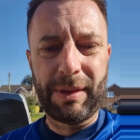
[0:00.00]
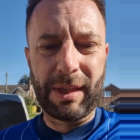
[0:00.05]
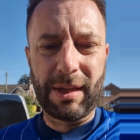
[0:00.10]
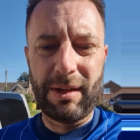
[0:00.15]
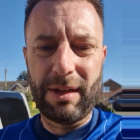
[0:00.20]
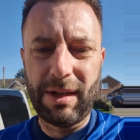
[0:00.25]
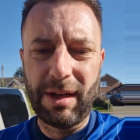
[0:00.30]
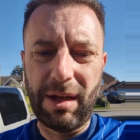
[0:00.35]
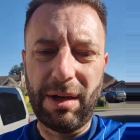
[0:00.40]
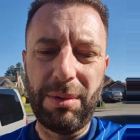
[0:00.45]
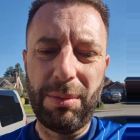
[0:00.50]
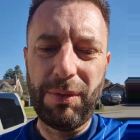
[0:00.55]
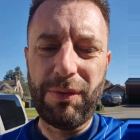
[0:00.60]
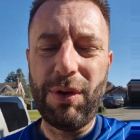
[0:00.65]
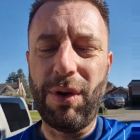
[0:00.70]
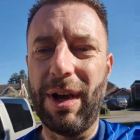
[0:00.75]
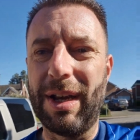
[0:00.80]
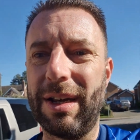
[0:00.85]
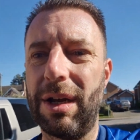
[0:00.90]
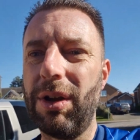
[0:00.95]
You know, and we've
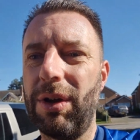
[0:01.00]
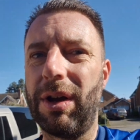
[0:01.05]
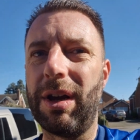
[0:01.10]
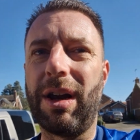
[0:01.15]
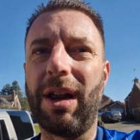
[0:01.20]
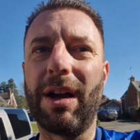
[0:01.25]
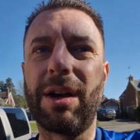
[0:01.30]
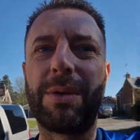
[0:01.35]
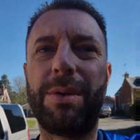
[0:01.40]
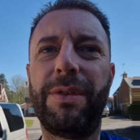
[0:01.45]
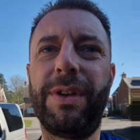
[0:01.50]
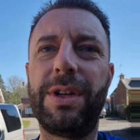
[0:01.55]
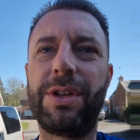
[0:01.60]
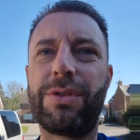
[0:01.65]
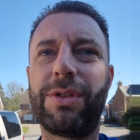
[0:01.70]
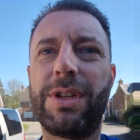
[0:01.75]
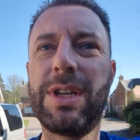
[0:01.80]
not had a lot of luck with injuries.